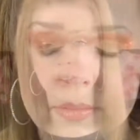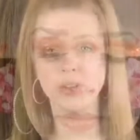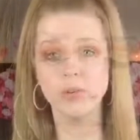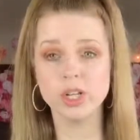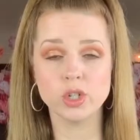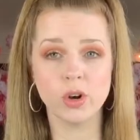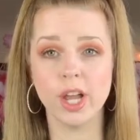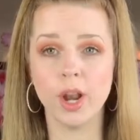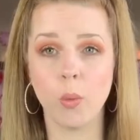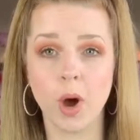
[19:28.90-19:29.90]
you
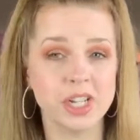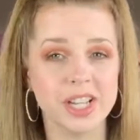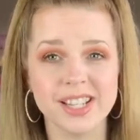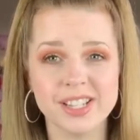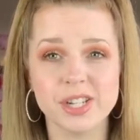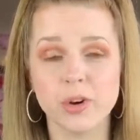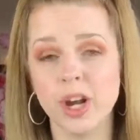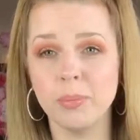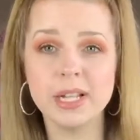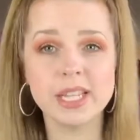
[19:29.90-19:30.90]
enjoyed watching this
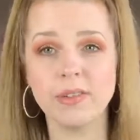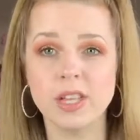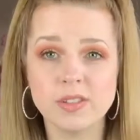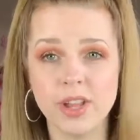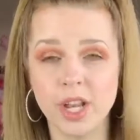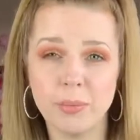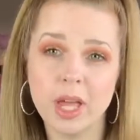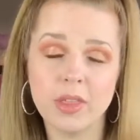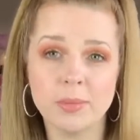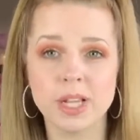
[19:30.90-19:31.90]
tutorial, please give this video a
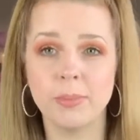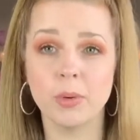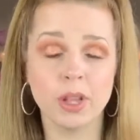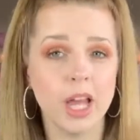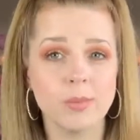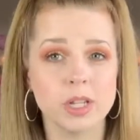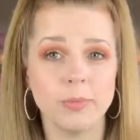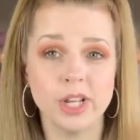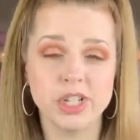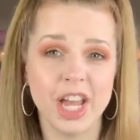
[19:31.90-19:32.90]
big thumbs up. It really helps out
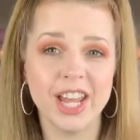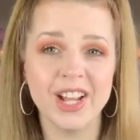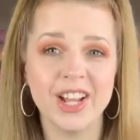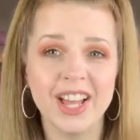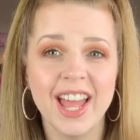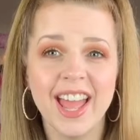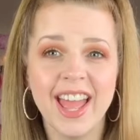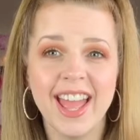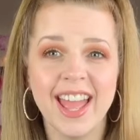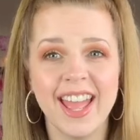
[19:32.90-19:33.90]
my channel.
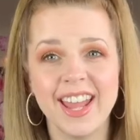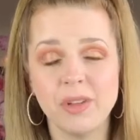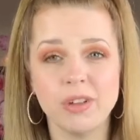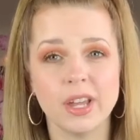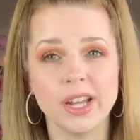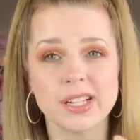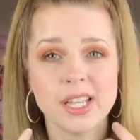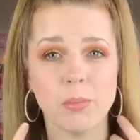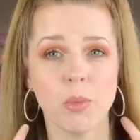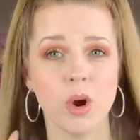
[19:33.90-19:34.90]
And if you'd like to
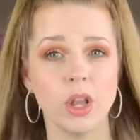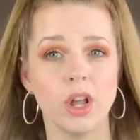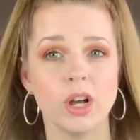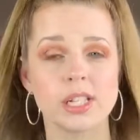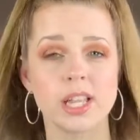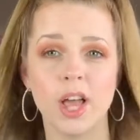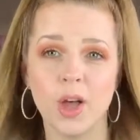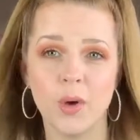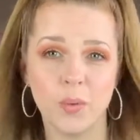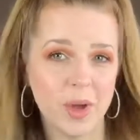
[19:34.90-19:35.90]
see more looks
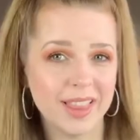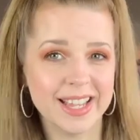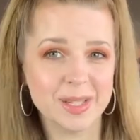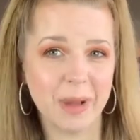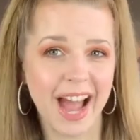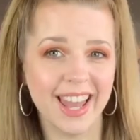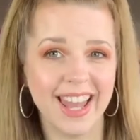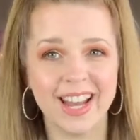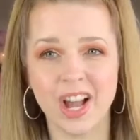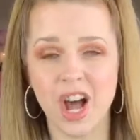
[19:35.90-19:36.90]
with this
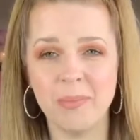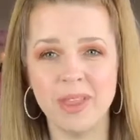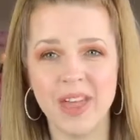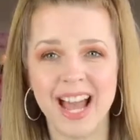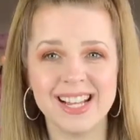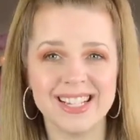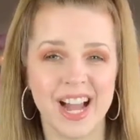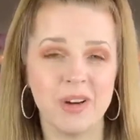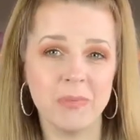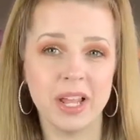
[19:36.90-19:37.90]
palette, comment that
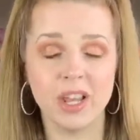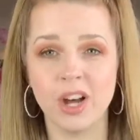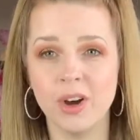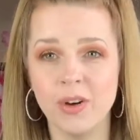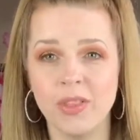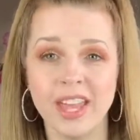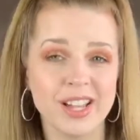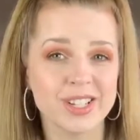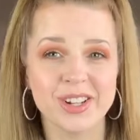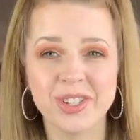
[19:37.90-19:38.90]
down below. Thank
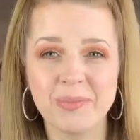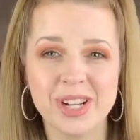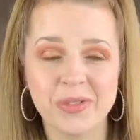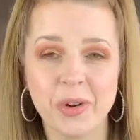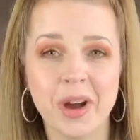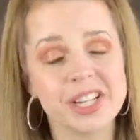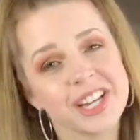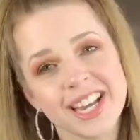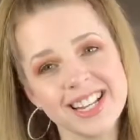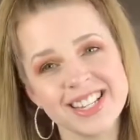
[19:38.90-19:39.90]
you so much for
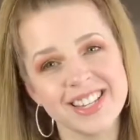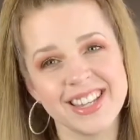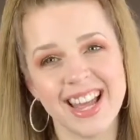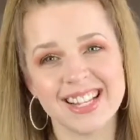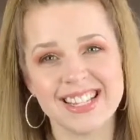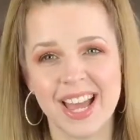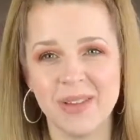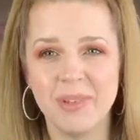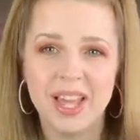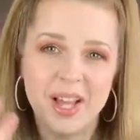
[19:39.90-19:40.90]
watching, and until the next time,